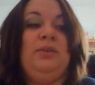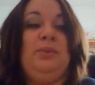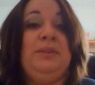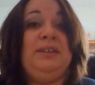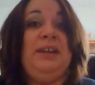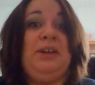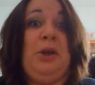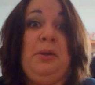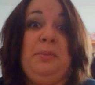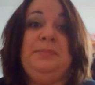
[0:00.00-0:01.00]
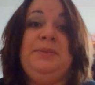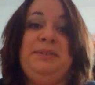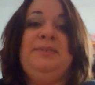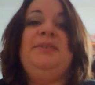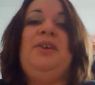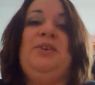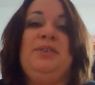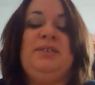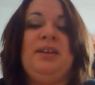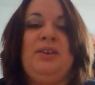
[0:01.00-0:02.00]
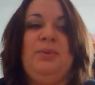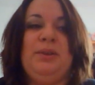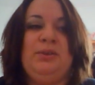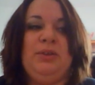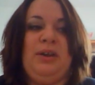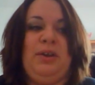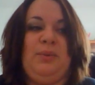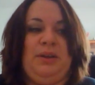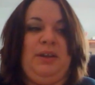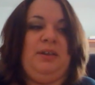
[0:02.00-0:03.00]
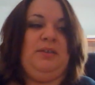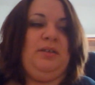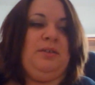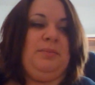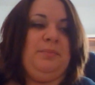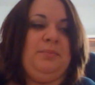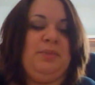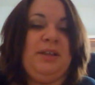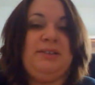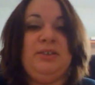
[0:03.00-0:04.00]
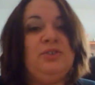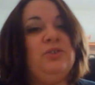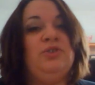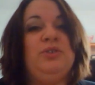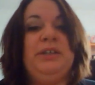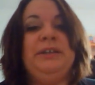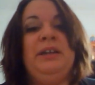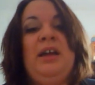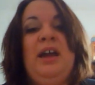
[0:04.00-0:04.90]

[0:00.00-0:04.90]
when the day comes, I'll decide whether or not I want to get um, plastic surgery.